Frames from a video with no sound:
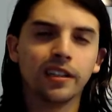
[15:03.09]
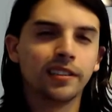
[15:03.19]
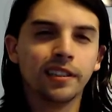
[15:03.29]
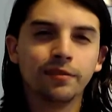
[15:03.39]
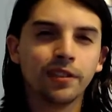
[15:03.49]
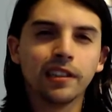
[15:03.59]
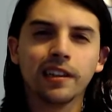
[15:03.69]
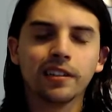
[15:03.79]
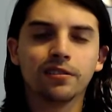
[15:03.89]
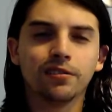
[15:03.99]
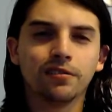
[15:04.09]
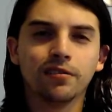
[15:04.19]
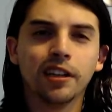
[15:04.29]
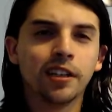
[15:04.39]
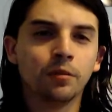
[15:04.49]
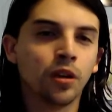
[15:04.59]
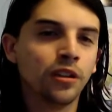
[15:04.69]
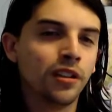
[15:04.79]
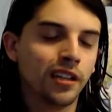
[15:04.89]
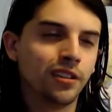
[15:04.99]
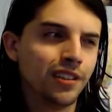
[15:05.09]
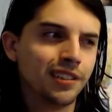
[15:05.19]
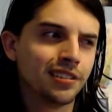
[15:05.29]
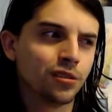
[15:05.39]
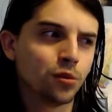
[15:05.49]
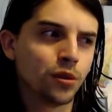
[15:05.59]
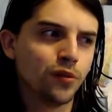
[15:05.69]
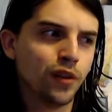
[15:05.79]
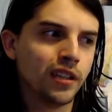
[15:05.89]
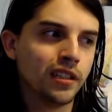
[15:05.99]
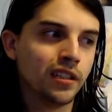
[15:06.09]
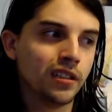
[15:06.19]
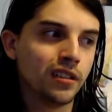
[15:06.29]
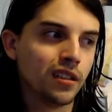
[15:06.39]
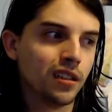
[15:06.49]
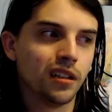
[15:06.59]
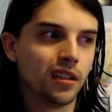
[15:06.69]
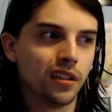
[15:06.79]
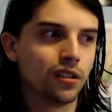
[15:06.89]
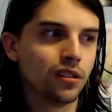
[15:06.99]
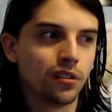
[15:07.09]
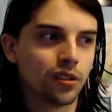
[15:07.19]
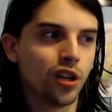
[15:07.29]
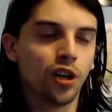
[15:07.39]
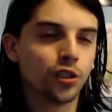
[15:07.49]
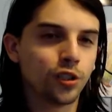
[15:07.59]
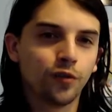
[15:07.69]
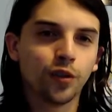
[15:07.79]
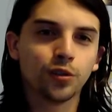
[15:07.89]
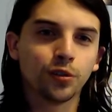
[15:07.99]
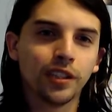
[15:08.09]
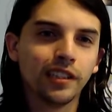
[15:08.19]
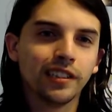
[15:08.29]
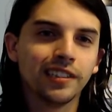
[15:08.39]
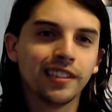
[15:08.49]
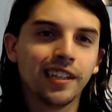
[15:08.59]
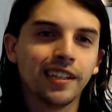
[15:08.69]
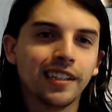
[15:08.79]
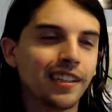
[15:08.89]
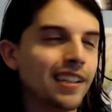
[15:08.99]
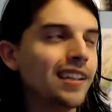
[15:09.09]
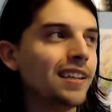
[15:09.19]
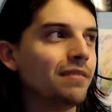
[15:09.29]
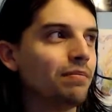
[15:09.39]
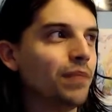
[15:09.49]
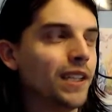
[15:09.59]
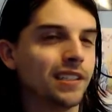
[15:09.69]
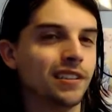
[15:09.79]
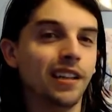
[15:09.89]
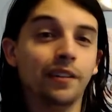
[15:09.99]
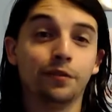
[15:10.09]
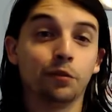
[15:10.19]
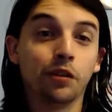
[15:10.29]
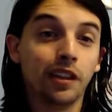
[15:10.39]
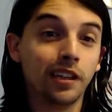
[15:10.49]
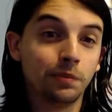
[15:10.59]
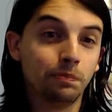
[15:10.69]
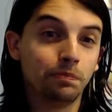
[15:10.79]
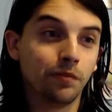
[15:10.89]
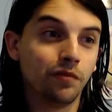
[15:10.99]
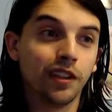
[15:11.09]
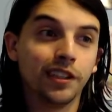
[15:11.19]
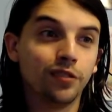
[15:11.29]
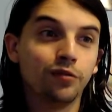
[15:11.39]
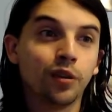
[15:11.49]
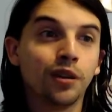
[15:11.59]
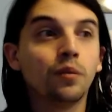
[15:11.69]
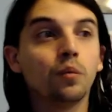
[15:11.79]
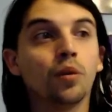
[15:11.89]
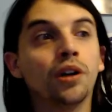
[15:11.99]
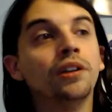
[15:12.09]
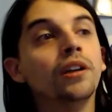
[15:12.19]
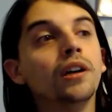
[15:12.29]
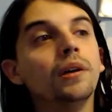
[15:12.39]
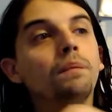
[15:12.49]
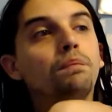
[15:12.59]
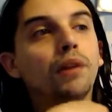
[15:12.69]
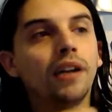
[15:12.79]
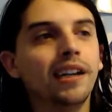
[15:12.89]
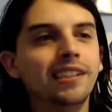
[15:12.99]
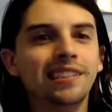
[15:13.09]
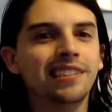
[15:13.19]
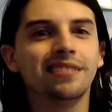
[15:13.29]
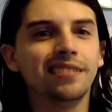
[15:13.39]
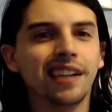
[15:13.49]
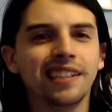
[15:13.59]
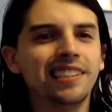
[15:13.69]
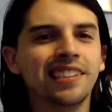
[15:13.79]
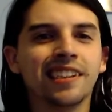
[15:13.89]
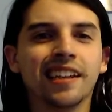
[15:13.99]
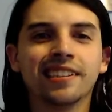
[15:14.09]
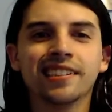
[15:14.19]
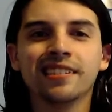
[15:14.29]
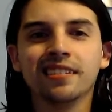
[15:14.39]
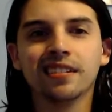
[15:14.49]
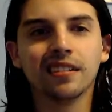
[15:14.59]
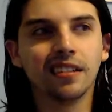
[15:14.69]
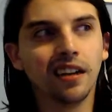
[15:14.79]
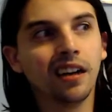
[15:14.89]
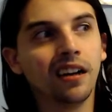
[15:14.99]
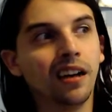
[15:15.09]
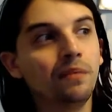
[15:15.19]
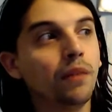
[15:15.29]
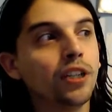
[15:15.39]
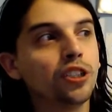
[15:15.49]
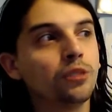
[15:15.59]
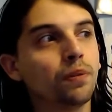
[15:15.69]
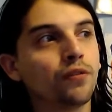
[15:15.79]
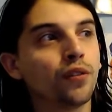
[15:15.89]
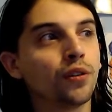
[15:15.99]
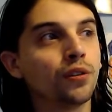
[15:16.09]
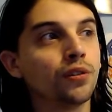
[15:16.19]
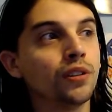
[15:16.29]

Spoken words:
Didn't really like Red Dead 1. I know that's sort of a controversial thing to say because everyone liked Red Dead 1, but I just didn't like it. I much preferred.